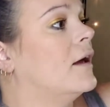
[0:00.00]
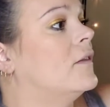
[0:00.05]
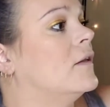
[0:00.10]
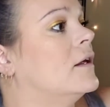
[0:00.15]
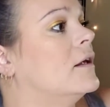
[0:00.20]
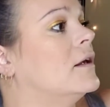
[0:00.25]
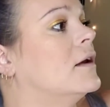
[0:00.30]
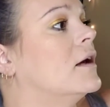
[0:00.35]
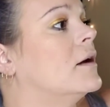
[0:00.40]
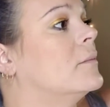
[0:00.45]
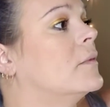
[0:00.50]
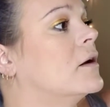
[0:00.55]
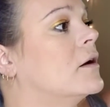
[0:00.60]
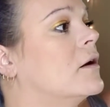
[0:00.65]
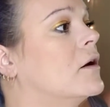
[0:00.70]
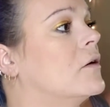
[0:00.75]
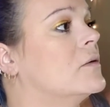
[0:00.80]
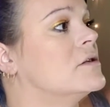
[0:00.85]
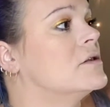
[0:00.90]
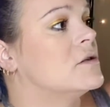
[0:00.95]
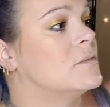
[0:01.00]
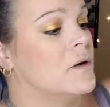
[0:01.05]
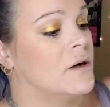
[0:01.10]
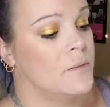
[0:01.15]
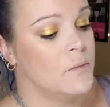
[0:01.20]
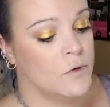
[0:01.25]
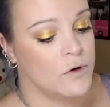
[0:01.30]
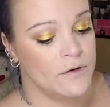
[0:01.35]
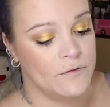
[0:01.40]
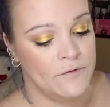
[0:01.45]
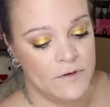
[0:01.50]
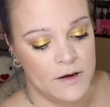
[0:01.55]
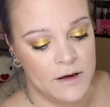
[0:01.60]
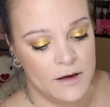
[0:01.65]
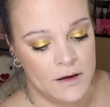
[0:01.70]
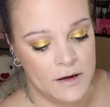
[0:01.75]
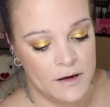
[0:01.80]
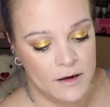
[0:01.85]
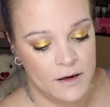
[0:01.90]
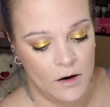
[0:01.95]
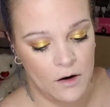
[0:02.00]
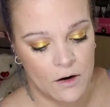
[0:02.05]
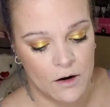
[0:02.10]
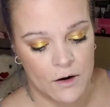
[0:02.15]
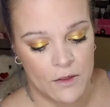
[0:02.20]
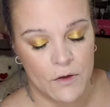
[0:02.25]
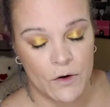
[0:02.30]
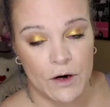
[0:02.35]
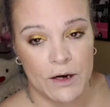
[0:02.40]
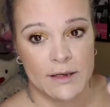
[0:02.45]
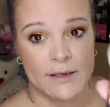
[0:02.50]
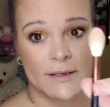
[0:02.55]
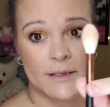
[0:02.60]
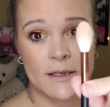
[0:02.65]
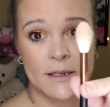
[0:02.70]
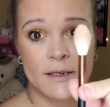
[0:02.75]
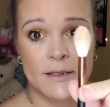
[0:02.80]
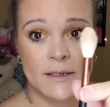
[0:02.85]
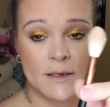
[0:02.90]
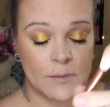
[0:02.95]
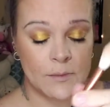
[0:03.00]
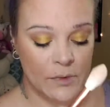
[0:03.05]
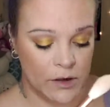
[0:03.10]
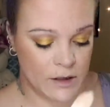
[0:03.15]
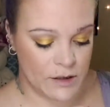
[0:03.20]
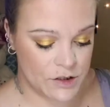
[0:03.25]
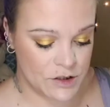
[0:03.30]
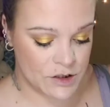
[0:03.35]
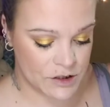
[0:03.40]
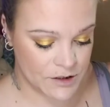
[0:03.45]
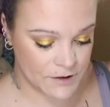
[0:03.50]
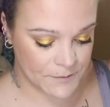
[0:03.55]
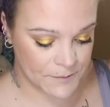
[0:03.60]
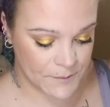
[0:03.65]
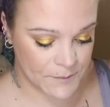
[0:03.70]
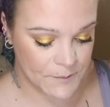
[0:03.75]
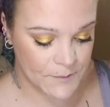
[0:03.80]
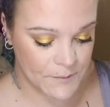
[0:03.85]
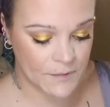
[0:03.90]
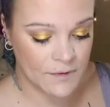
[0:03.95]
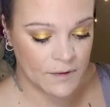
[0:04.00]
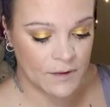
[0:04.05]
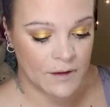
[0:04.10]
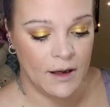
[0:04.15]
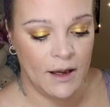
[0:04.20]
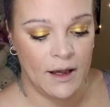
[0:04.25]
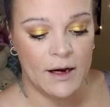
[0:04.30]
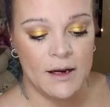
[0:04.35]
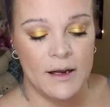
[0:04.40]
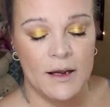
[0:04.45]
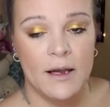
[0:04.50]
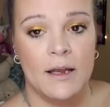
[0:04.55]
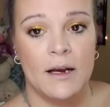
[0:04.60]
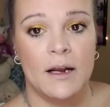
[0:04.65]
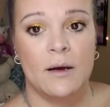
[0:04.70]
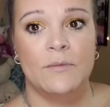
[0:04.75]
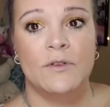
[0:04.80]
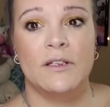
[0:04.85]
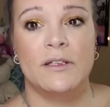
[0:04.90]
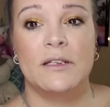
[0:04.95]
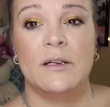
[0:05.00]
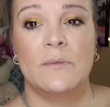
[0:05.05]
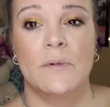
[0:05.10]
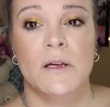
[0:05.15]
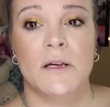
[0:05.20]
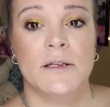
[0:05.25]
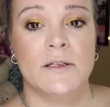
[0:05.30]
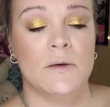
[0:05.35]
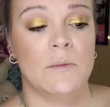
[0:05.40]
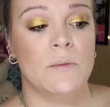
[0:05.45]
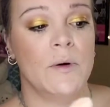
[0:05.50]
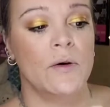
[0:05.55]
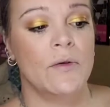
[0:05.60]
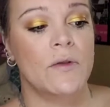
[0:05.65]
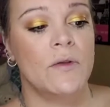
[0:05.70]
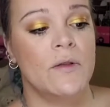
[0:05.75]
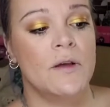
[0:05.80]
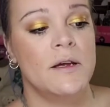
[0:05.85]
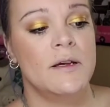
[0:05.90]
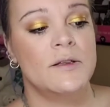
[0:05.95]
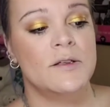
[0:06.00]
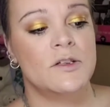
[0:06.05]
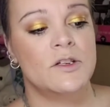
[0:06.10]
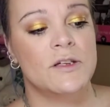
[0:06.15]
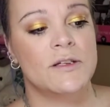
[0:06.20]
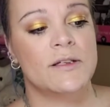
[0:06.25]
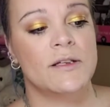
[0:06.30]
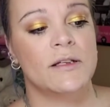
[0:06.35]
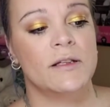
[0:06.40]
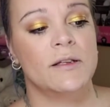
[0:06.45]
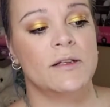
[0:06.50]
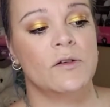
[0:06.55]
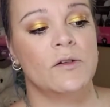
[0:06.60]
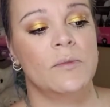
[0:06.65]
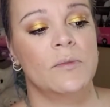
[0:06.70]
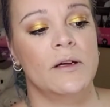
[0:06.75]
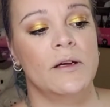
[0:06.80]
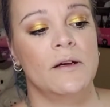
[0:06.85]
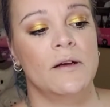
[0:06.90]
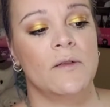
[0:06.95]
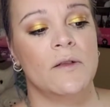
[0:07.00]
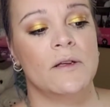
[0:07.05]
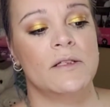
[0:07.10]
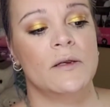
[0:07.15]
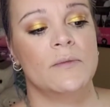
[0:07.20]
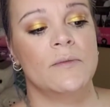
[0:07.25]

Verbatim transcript: And then I'm gonna go into my Morphe R36 brush and again, I'm dipping into both of these just a little bit on the